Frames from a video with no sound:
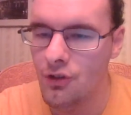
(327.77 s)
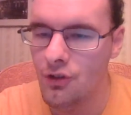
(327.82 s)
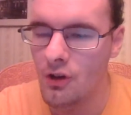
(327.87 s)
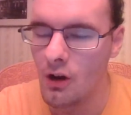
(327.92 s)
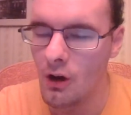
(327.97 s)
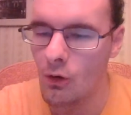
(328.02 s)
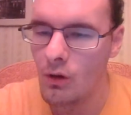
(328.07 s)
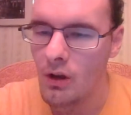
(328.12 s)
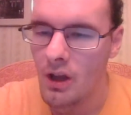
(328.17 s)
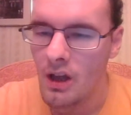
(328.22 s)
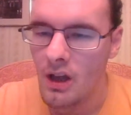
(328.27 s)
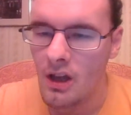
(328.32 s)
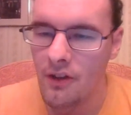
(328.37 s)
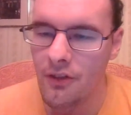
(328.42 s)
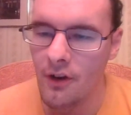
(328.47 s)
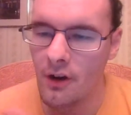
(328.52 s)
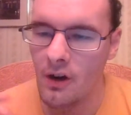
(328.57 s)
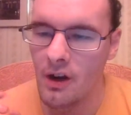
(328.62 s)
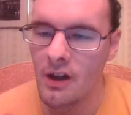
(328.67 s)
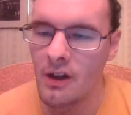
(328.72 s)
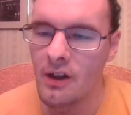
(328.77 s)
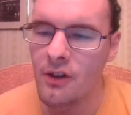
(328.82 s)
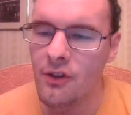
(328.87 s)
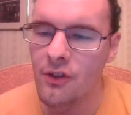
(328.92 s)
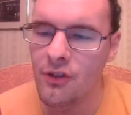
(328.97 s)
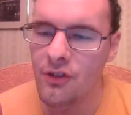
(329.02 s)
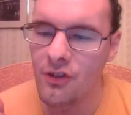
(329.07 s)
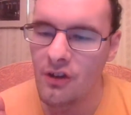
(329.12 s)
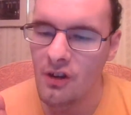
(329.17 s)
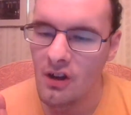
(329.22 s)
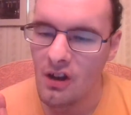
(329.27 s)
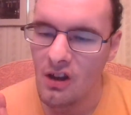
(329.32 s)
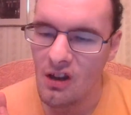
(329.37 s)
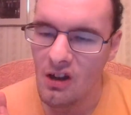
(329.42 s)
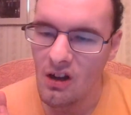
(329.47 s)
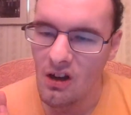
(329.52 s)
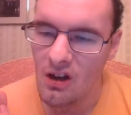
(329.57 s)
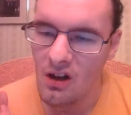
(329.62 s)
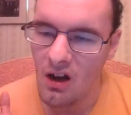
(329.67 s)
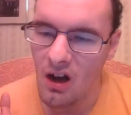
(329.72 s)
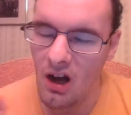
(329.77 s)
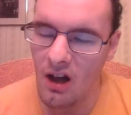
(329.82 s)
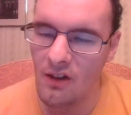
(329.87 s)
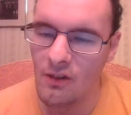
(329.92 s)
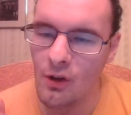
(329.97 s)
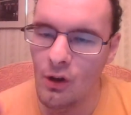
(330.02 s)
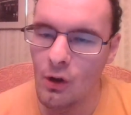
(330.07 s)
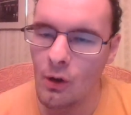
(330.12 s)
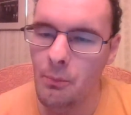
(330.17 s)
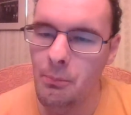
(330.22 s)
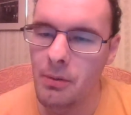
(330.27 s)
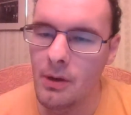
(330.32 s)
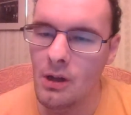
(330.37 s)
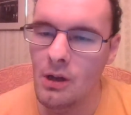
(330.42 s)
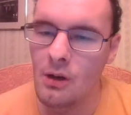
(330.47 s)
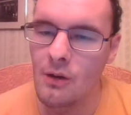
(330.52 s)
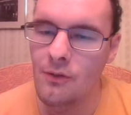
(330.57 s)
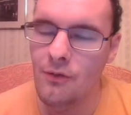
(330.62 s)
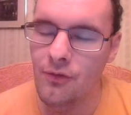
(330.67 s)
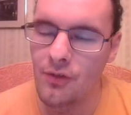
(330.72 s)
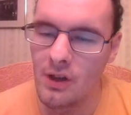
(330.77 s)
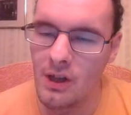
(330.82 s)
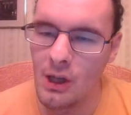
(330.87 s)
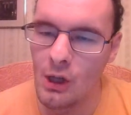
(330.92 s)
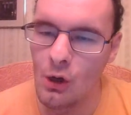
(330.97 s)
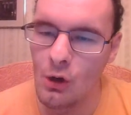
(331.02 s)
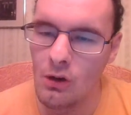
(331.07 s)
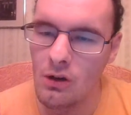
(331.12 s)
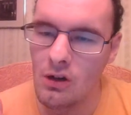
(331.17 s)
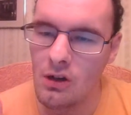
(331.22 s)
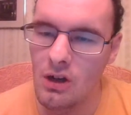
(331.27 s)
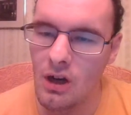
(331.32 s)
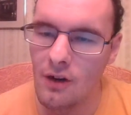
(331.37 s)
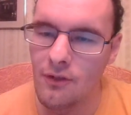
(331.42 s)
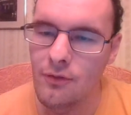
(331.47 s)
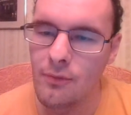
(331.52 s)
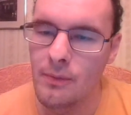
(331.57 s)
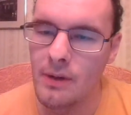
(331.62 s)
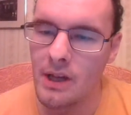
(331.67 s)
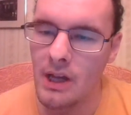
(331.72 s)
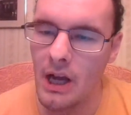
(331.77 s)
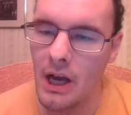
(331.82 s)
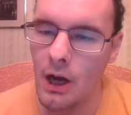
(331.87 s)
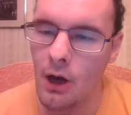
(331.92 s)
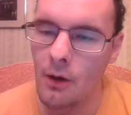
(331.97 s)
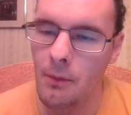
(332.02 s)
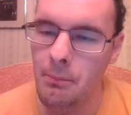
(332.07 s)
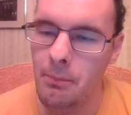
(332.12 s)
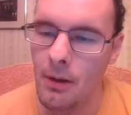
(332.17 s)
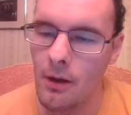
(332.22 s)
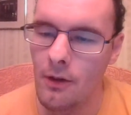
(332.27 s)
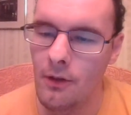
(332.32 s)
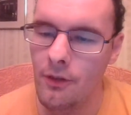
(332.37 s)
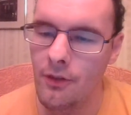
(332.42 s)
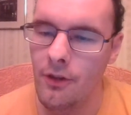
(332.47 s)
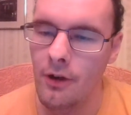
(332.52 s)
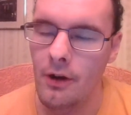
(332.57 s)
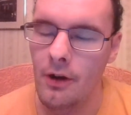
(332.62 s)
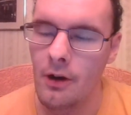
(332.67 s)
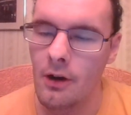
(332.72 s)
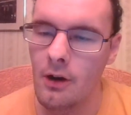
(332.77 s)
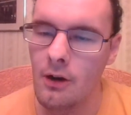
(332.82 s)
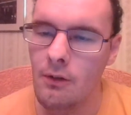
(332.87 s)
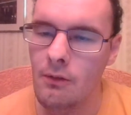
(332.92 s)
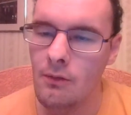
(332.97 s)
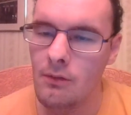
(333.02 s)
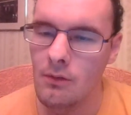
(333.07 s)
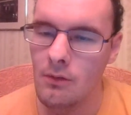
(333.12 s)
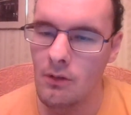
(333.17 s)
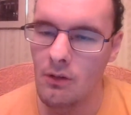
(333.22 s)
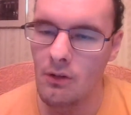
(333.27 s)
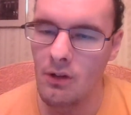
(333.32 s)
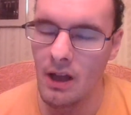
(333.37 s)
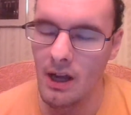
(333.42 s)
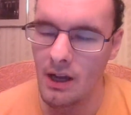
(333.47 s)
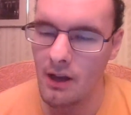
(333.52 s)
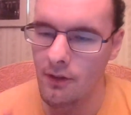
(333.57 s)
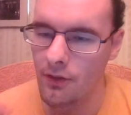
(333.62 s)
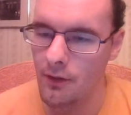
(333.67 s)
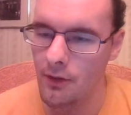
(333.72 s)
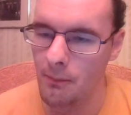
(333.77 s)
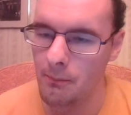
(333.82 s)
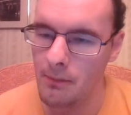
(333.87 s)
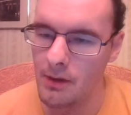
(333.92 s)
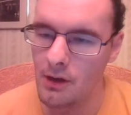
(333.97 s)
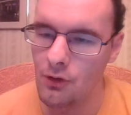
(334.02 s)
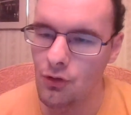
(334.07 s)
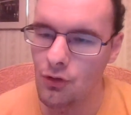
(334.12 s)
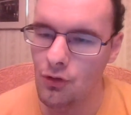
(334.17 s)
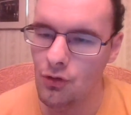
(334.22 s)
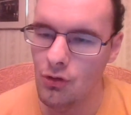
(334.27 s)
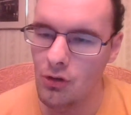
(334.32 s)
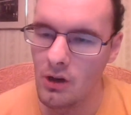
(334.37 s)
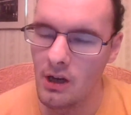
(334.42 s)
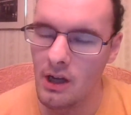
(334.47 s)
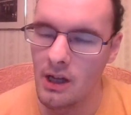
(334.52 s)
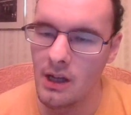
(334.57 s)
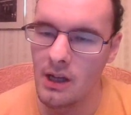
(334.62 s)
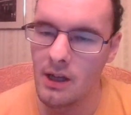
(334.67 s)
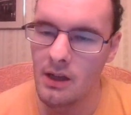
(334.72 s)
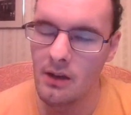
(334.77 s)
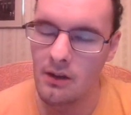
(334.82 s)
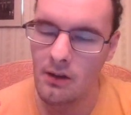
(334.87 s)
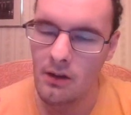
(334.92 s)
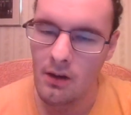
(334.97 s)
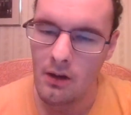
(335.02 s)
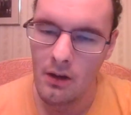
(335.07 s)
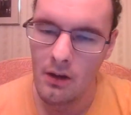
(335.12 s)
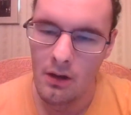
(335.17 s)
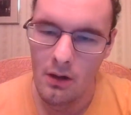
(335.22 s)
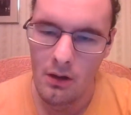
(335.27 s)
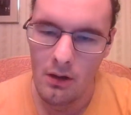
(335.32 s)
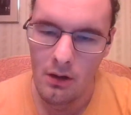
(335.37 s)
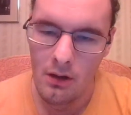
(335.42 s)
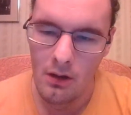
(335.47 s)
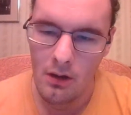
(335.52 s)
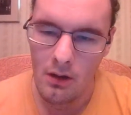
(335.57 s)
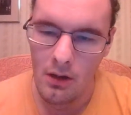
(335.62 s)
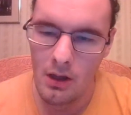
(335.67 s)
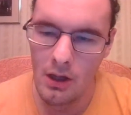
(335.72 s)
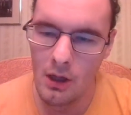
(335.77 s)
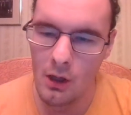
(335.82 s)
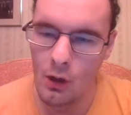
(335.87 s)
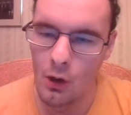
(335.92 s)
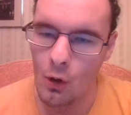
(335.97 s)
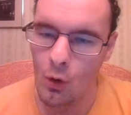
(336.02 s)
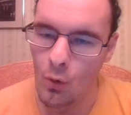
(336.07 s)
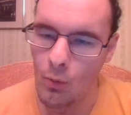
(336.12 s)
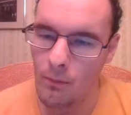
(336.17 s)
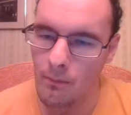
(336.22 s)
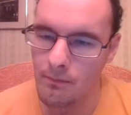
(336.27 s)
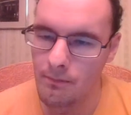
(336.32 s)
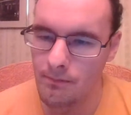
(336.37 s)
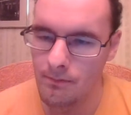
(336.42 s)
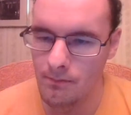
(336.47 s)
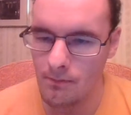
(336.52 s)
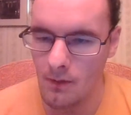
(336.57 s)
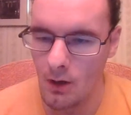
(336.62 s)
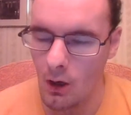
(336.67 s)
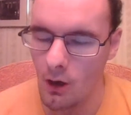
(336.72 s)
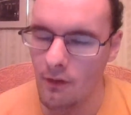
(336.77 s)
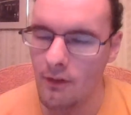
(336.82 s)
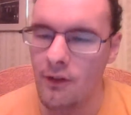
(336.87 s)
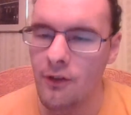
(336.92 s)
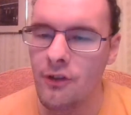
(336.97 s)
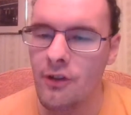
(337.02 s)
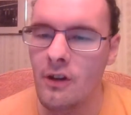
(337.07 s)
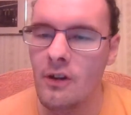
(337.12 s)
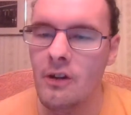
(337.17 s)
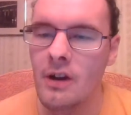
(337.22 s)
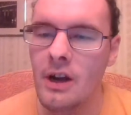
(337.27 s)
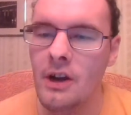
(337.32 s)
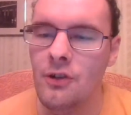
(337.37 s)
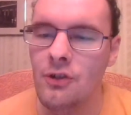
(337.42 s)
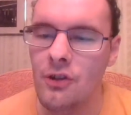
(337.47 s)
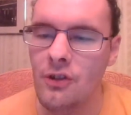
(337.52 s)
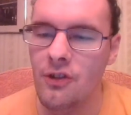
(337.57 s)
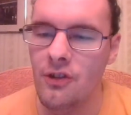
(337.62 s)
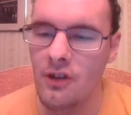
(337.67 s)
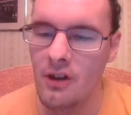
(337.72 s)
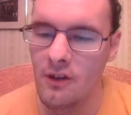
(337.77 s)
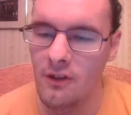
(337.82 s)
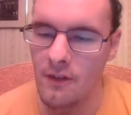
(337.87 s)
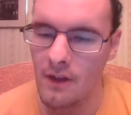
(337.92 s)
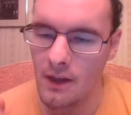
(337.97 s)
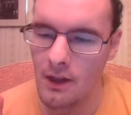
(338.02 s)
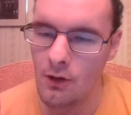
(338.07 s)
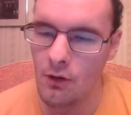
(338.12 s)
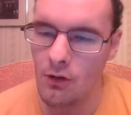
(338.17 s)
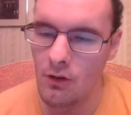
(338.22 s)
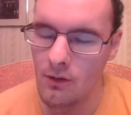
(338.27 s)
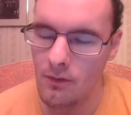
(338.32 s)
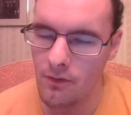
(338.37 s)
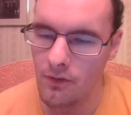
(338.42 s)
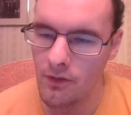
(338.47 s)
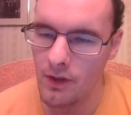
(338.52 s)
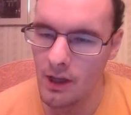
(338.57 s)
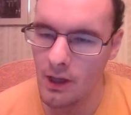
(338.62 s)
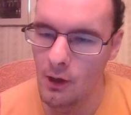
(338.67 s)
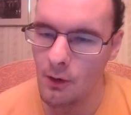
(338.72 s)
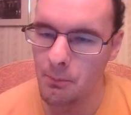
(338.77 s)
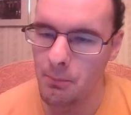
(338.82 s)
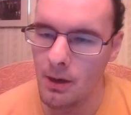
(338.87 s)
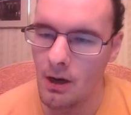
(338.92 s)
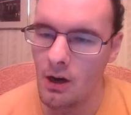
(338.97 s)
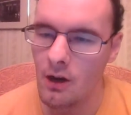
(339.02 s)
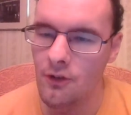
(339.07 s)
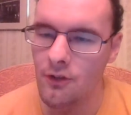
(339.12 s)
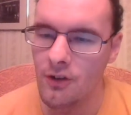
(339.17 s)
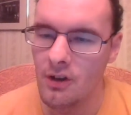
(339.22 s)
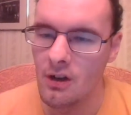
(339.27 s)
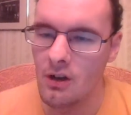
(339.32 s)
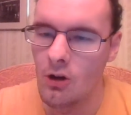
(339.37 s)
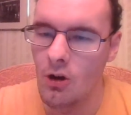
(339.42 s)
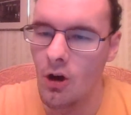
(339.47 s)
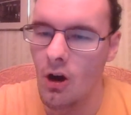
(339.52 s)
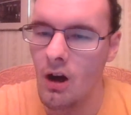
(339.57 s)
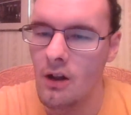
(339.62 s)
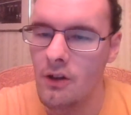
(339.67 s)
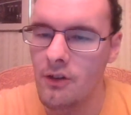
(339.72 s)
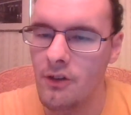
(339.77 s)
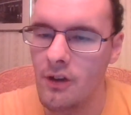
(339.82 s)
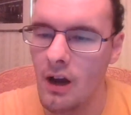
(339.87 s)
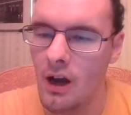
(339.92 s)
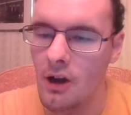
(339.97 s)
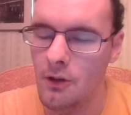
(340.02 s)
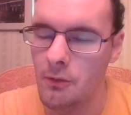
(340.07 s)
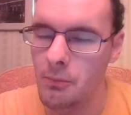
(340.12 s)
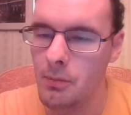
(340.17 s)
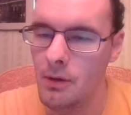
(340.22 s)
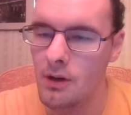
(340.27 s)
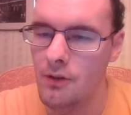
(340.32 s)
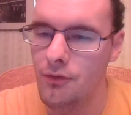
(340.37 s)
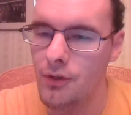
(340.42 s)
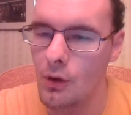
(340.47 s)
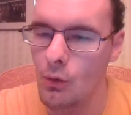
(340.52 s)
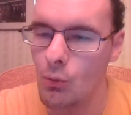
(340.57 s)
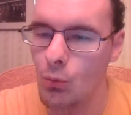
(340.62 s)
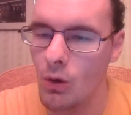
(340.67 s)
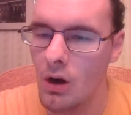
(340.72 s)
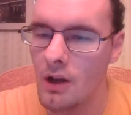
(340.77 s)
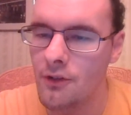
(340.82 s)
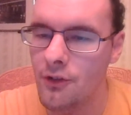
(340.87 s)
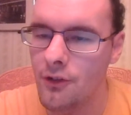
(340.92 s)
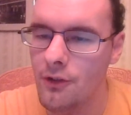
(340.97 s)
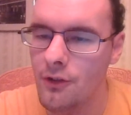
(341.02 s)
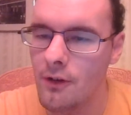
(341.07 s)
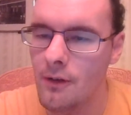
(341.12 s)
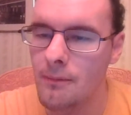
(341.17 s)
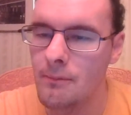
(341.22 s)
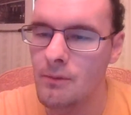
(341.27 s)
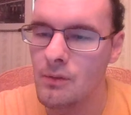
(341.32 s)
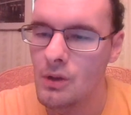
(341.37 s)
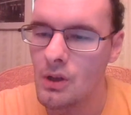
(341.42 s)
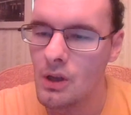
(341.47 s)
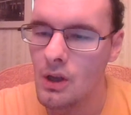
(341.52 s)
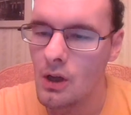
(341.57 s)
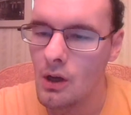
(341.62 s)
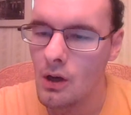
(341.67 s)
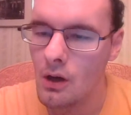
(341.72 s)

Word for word: So there is a little bit of, you know, government help out there like the ministry and you know all these other agencies that you that you parents can contact. But if you want some